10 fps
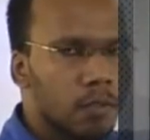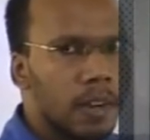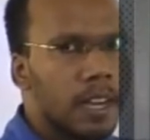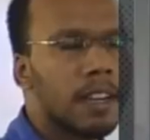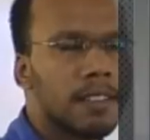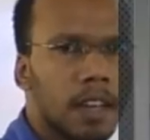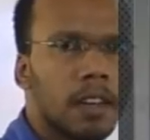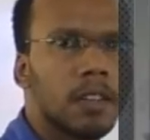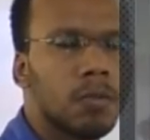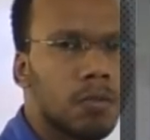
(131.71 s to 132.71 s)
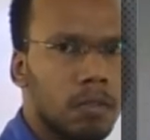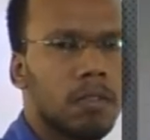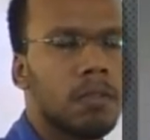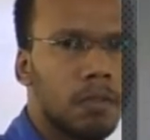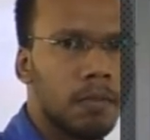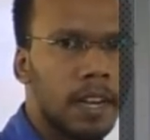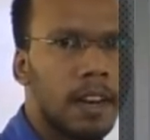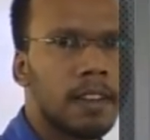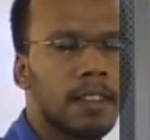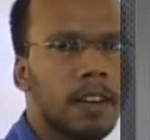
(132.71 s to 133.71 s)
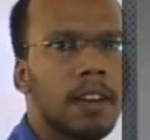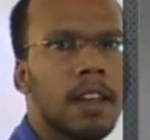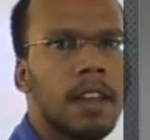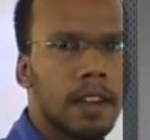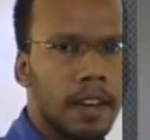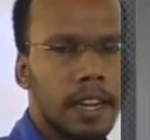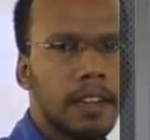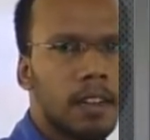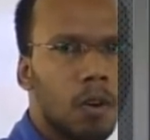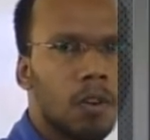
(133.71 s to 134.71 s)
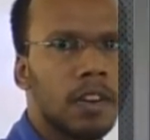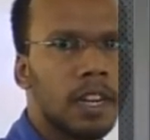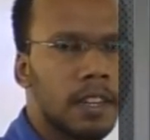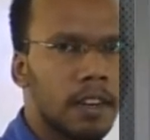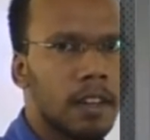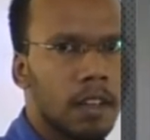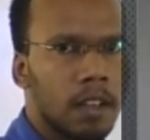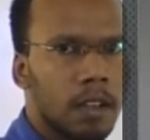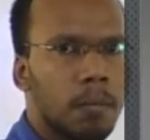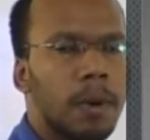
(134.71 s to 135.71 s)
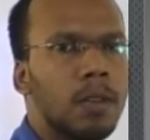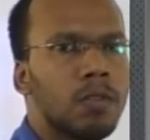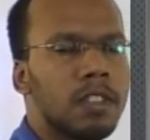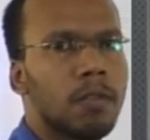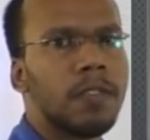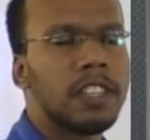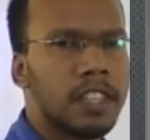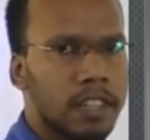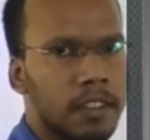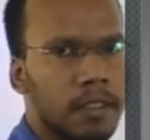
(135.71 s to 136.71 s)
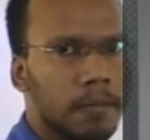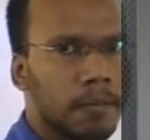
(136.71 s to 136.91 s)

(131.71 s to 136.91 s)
So wetlands are cleaned or treated by using some vegetation.